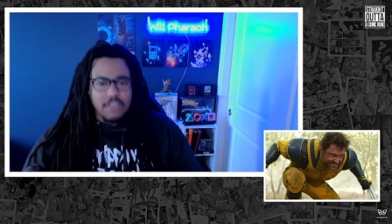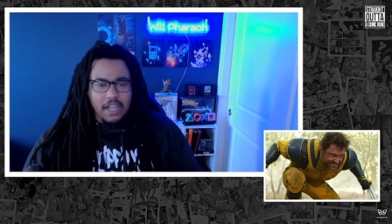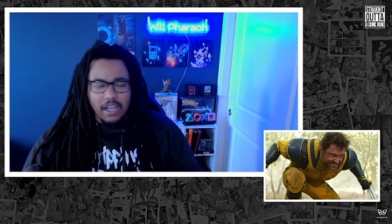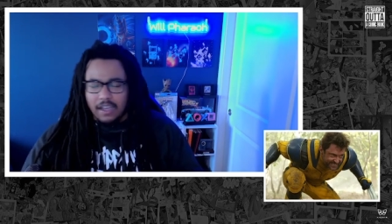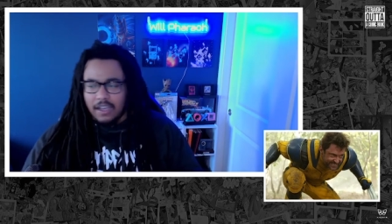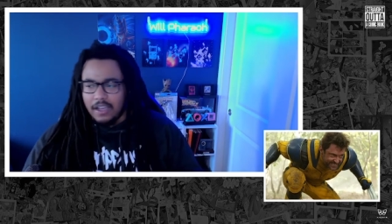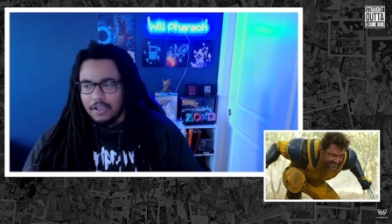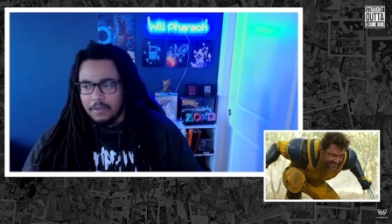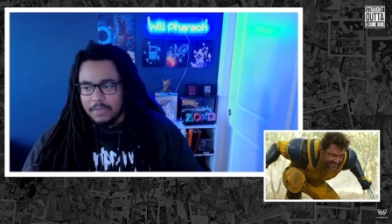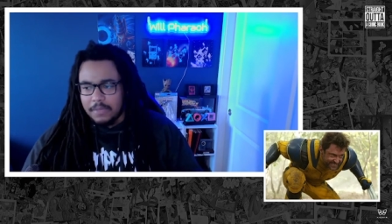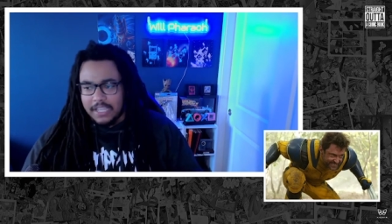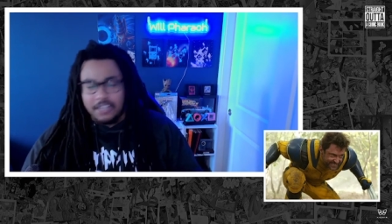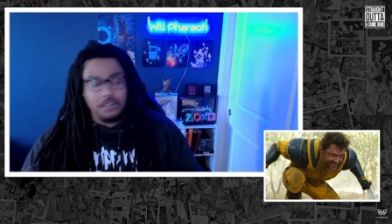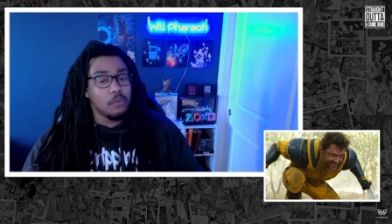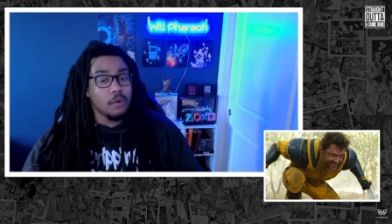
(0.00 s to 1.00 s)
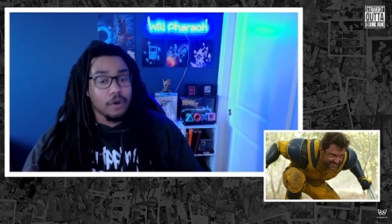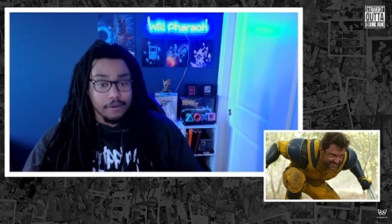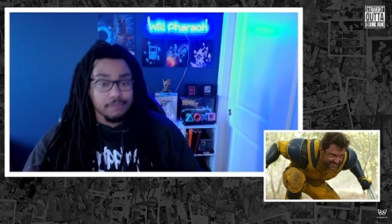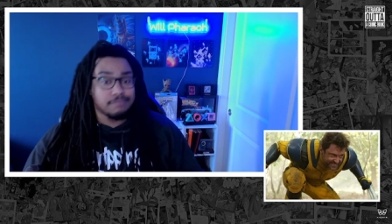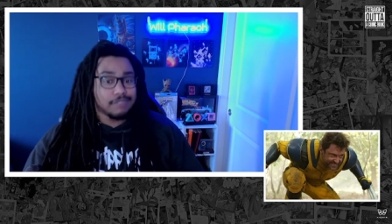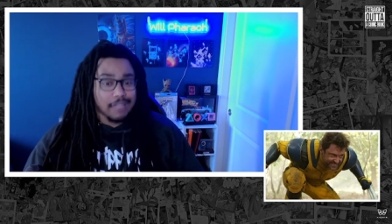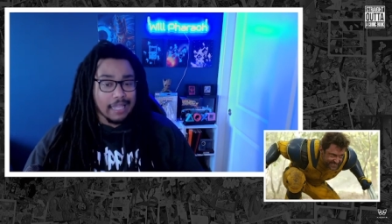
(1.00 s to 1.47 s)
in the
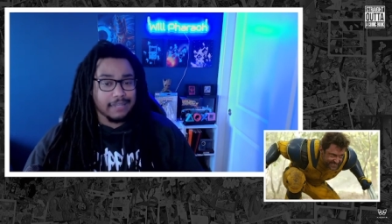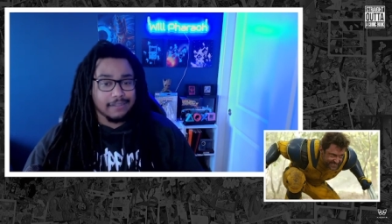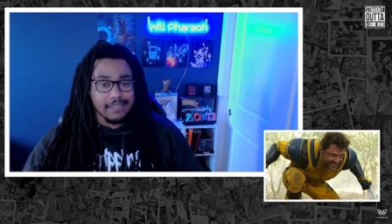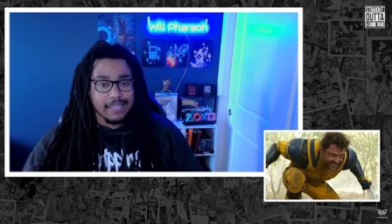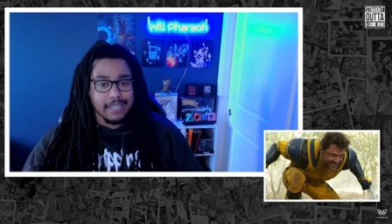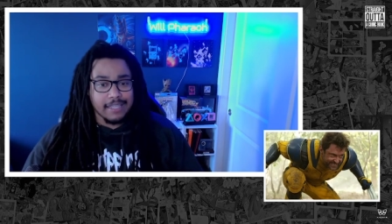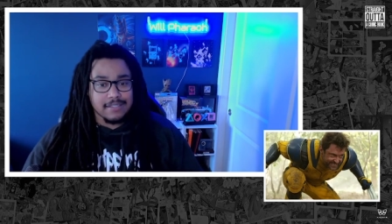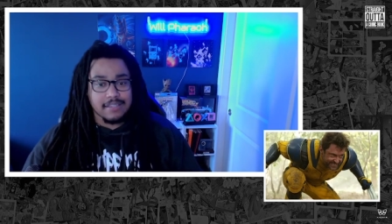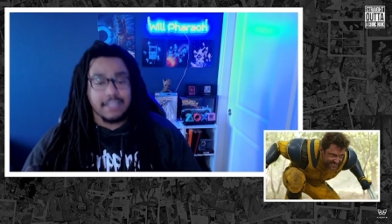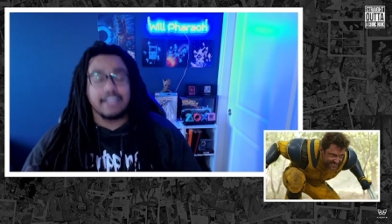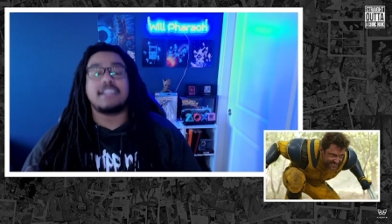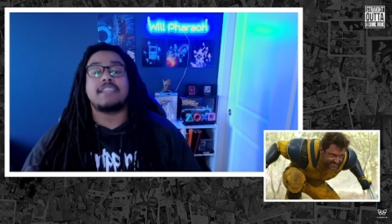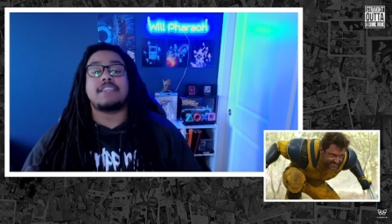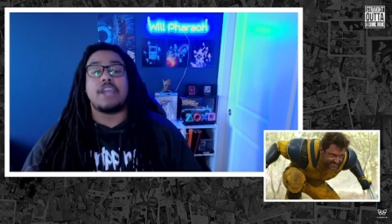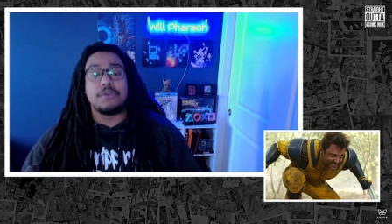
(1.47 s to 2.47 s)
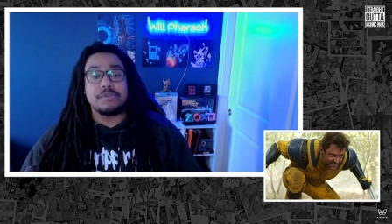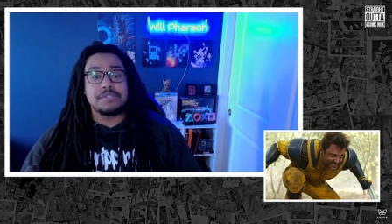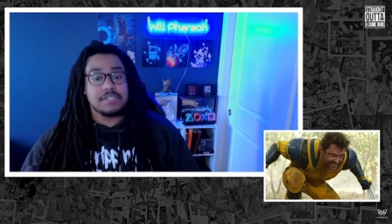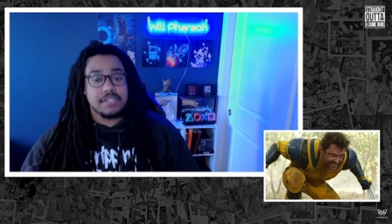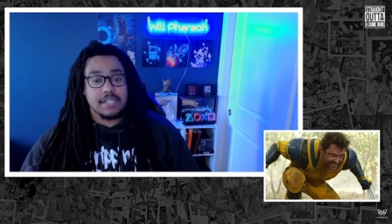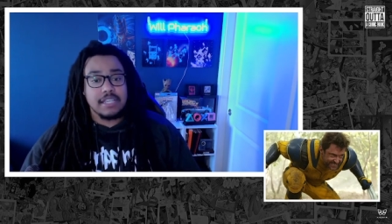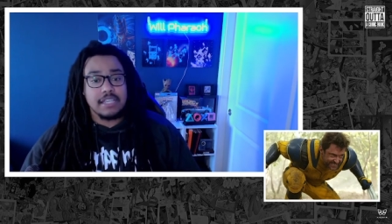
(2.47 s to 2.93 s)
word, like kids say,
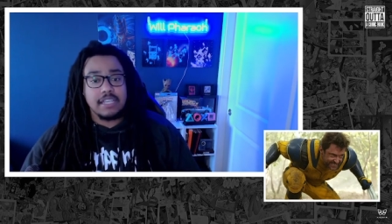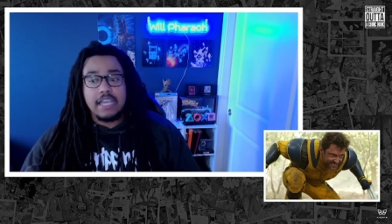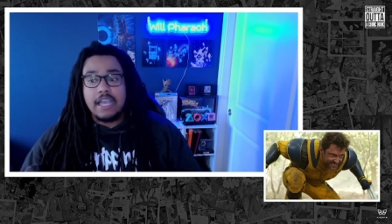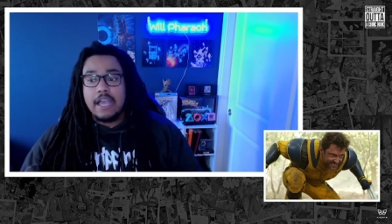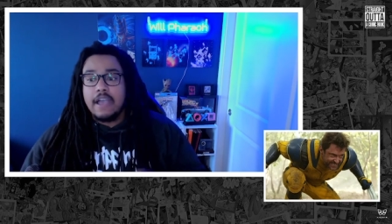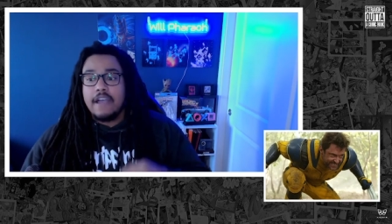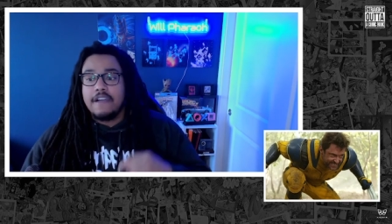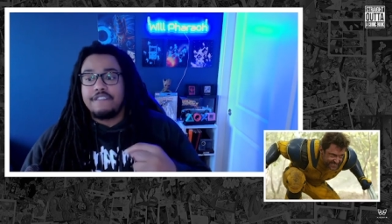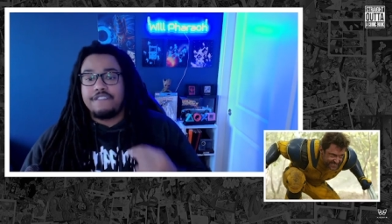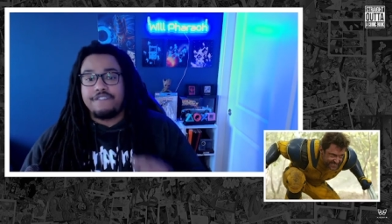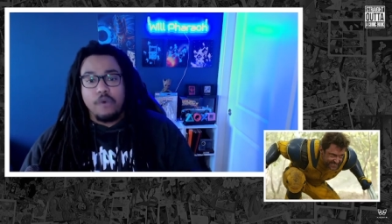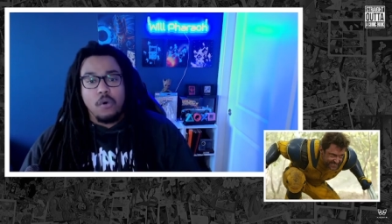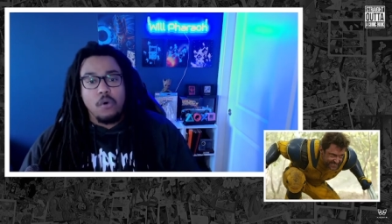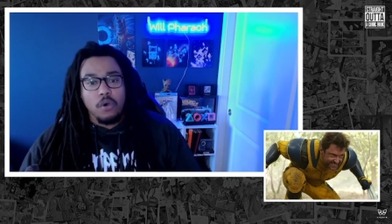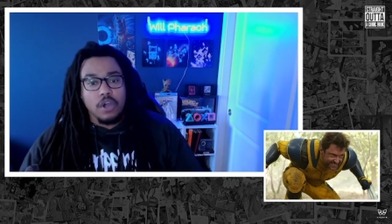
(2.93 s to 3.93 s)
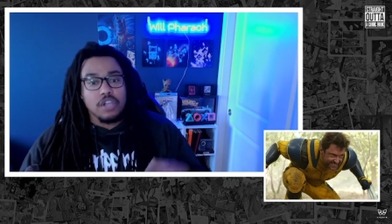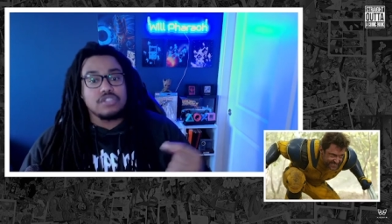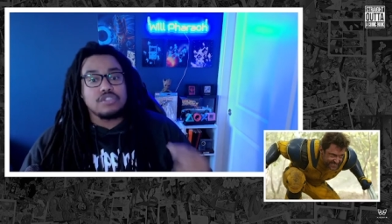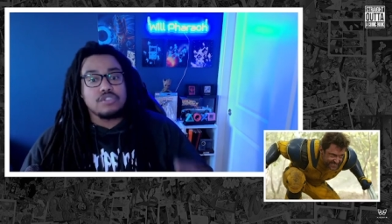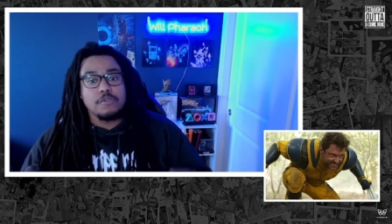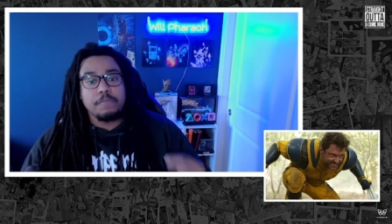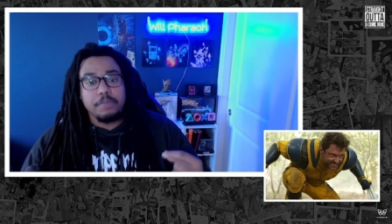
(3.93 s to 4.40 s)
thirsty for a
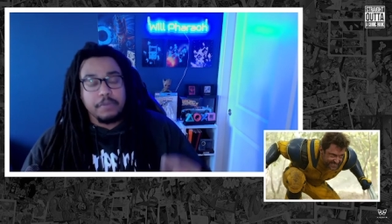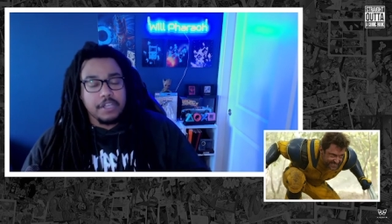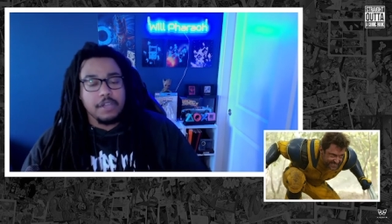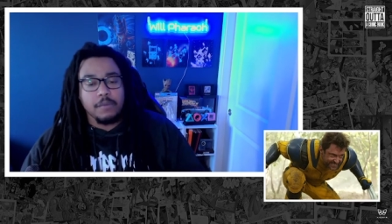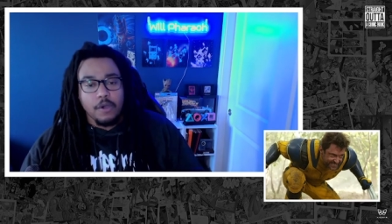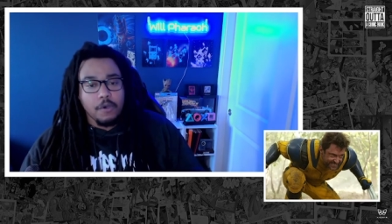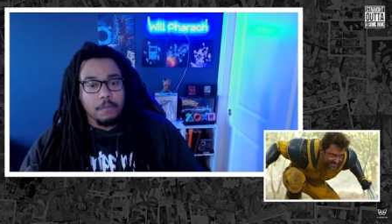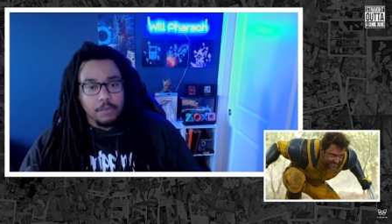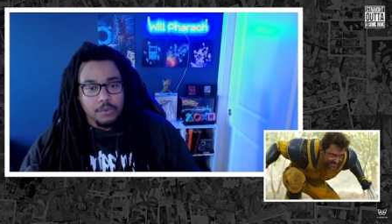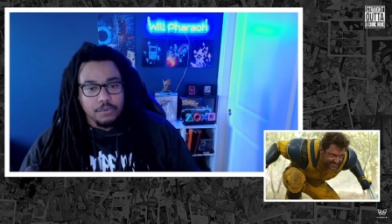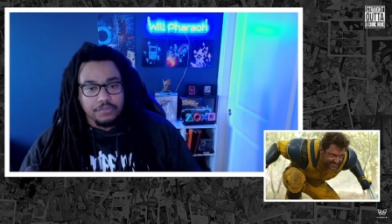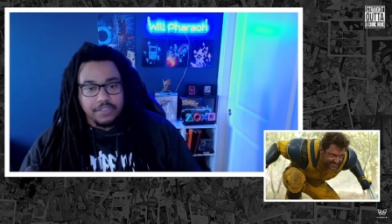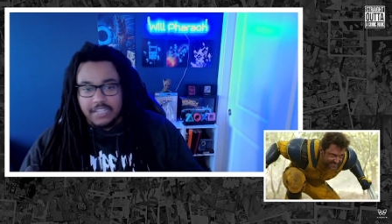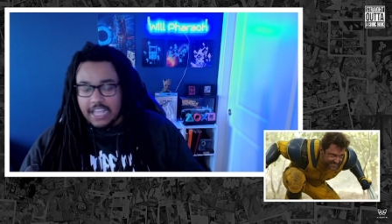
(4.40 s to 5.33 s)
superhero movie.